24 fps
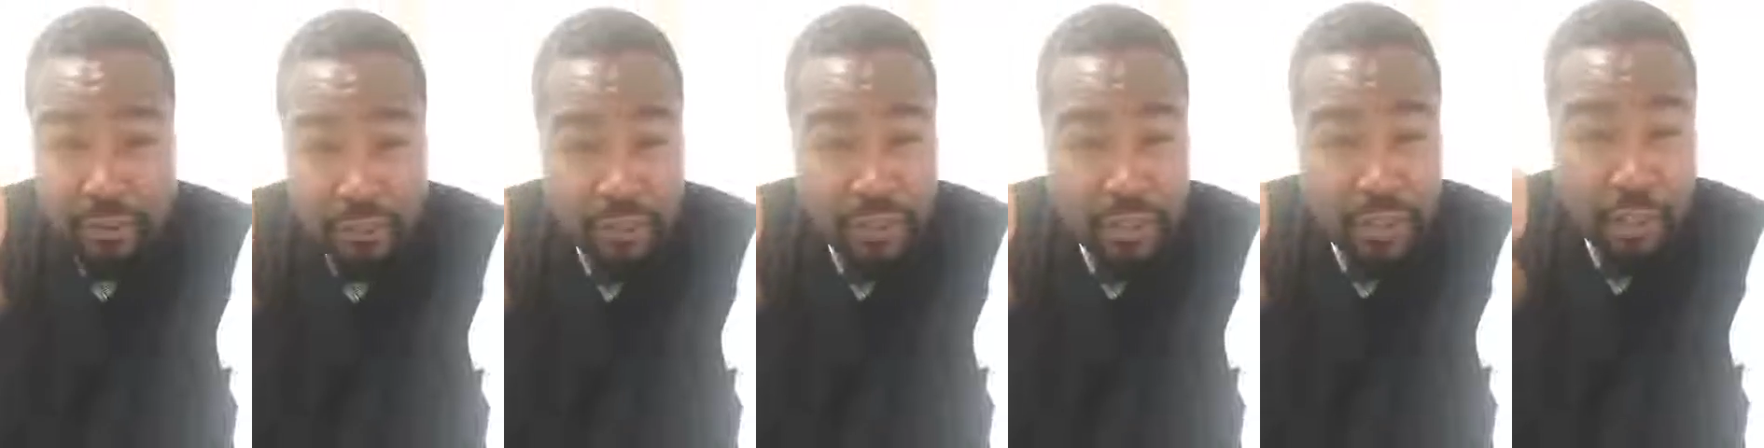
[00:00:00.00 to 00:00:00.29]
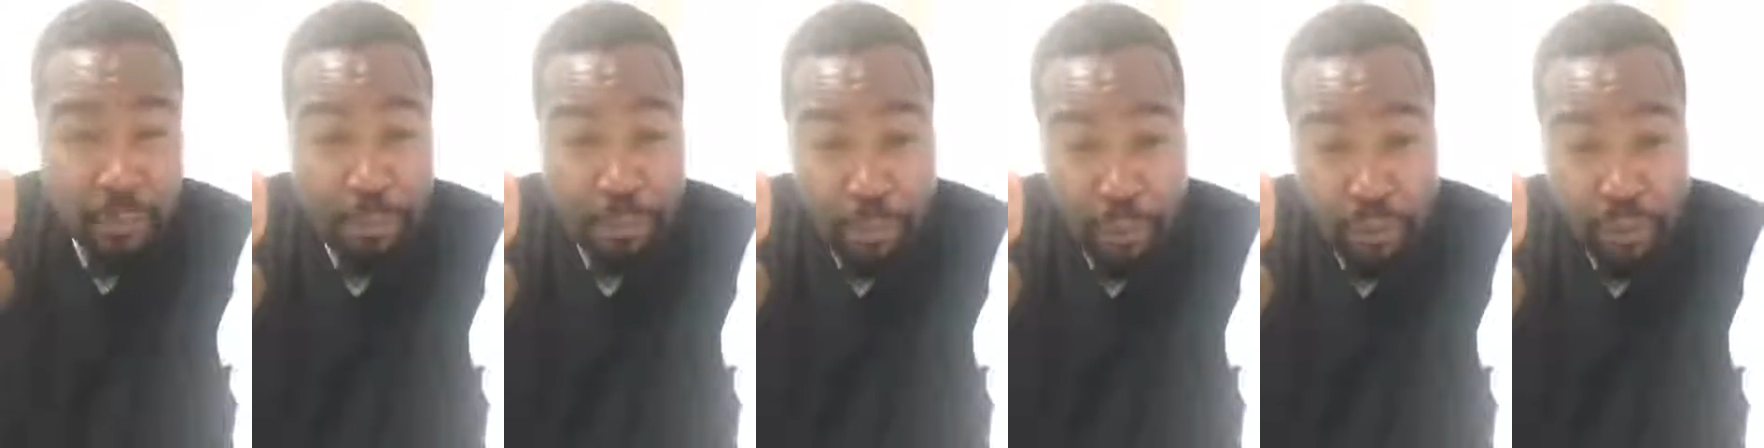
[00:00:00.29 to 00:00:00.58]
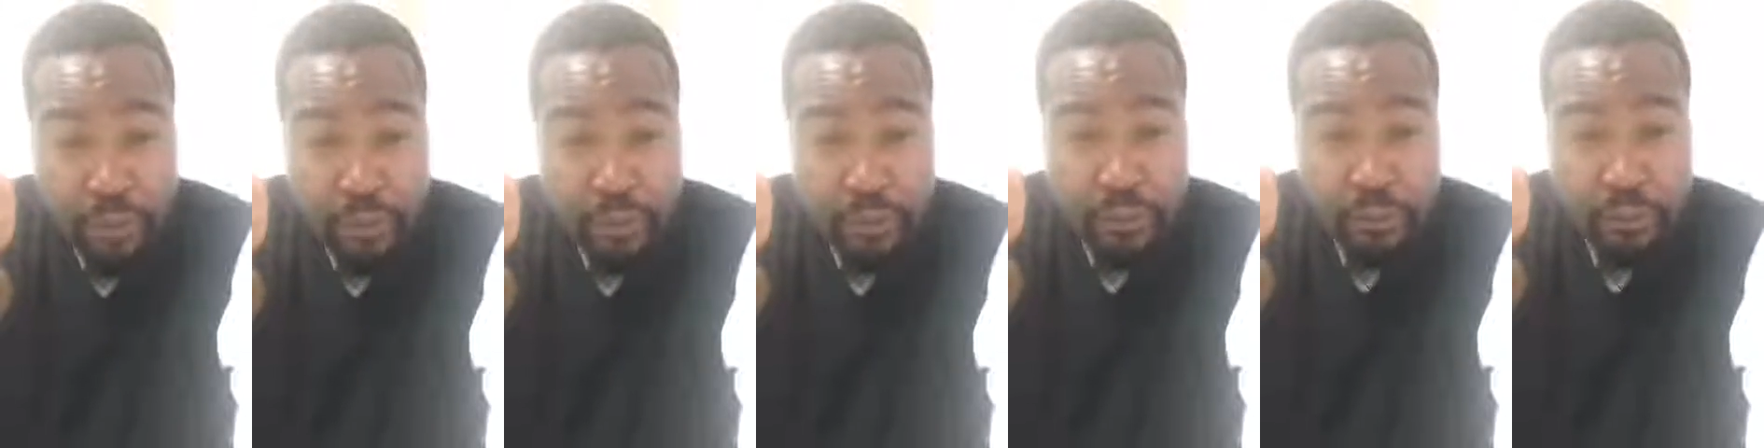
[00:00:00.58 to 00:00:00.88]

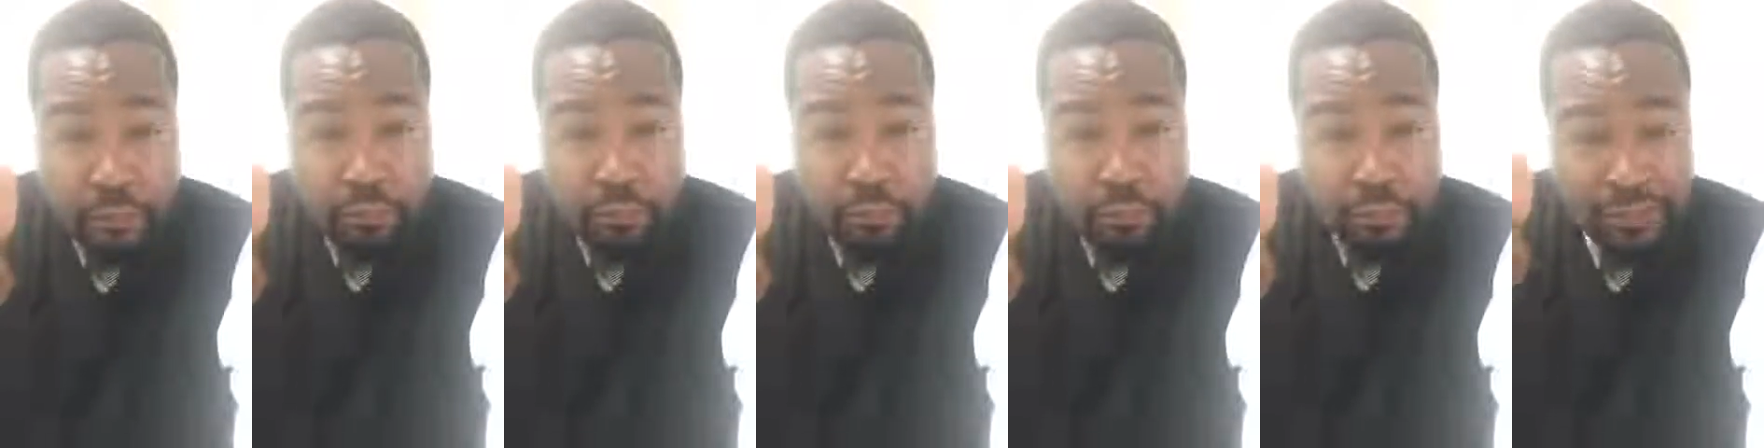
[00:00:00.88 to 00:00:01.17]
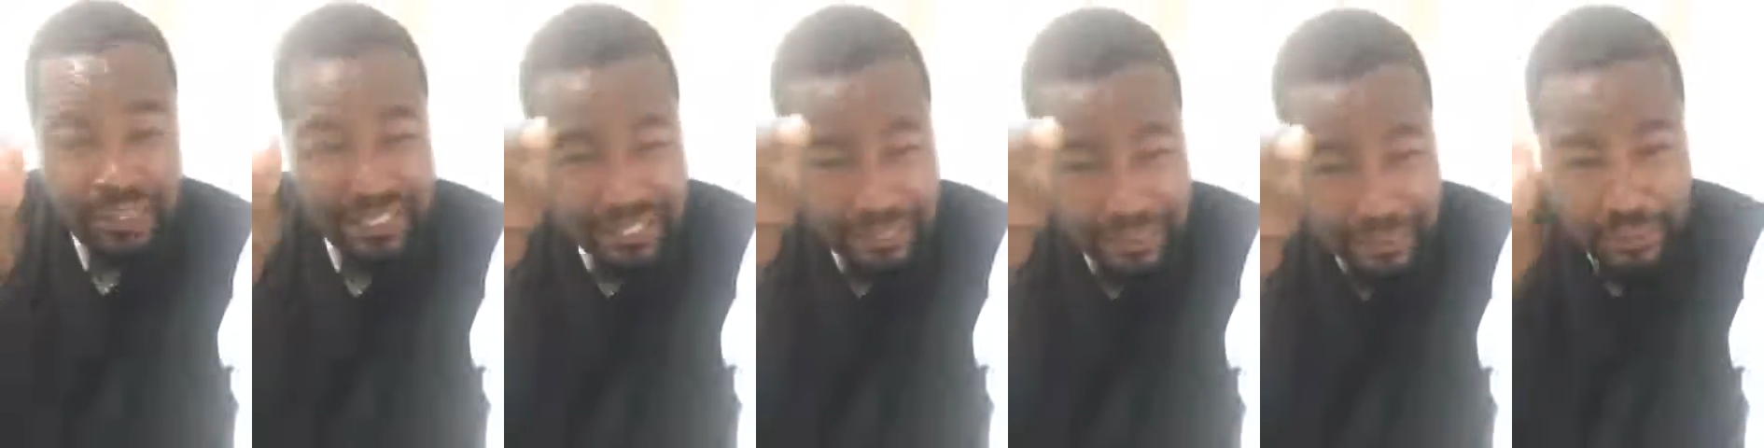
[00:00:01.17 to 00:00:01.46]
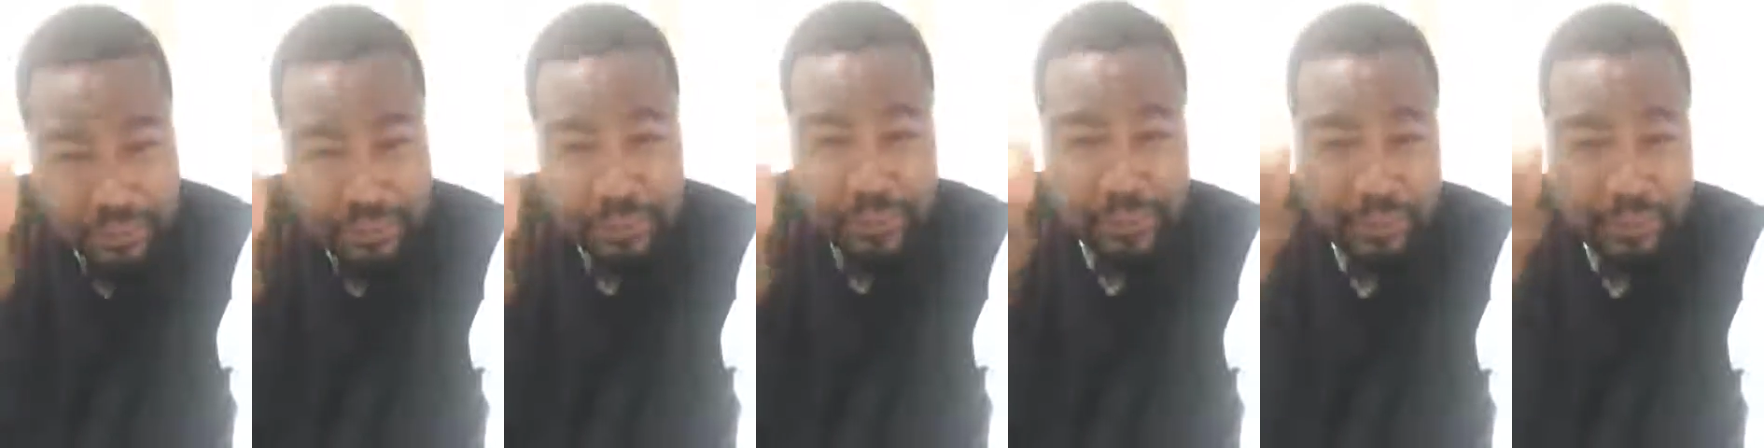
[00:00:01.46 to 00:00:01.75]
Supporters, the
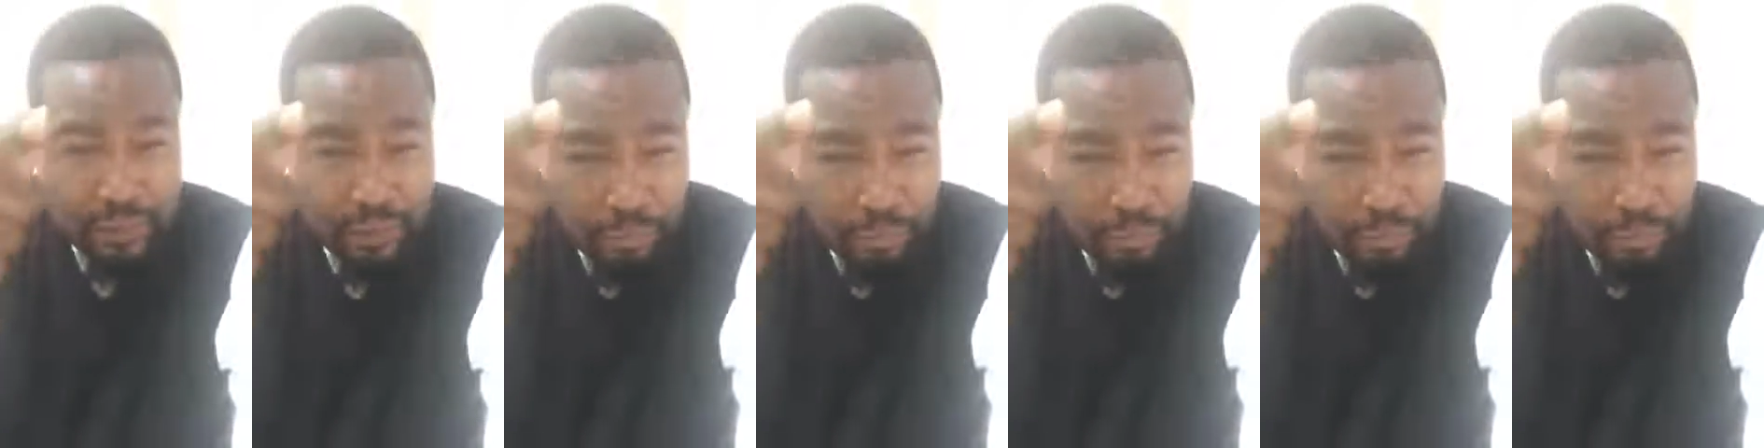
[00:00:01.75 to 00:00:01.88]
sisters,